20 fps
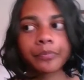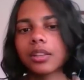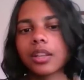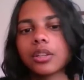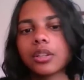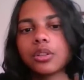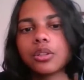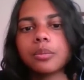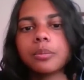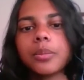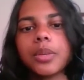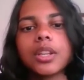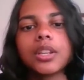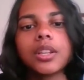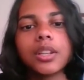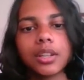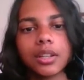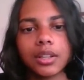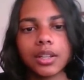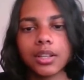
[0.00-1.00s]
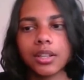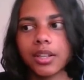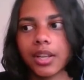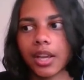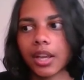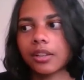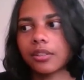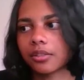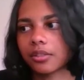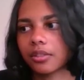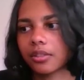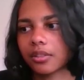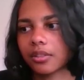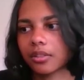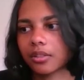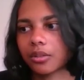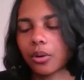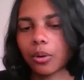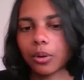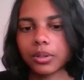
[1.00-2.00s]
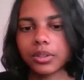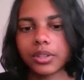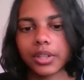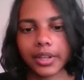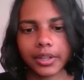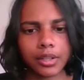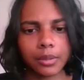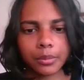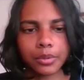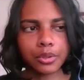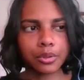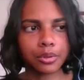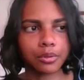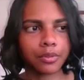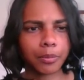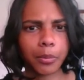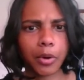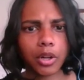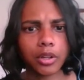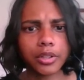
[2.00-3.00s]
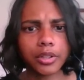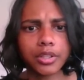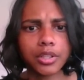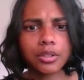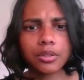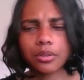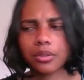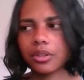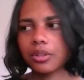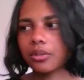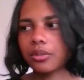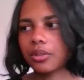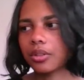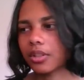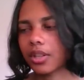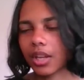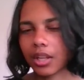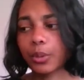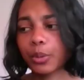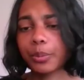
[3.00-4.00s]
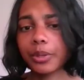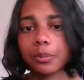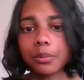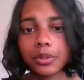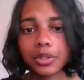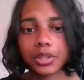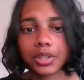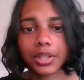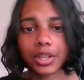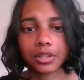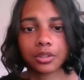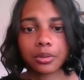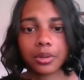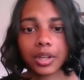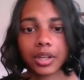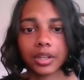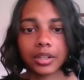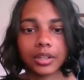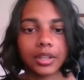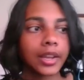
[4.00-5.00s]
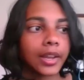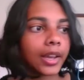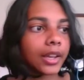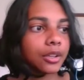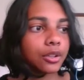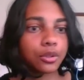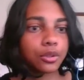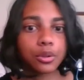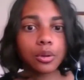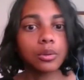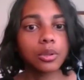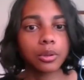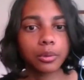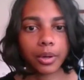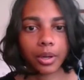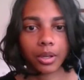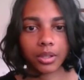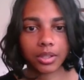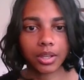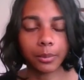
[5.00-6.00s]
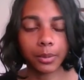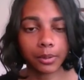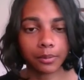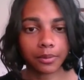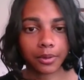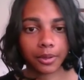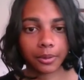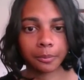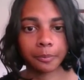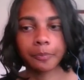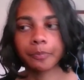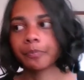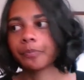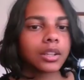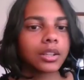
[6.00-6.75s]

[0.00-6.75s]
that you immediately get called like some sort of apologist, or people just get triggered and you don't know where it's coming from.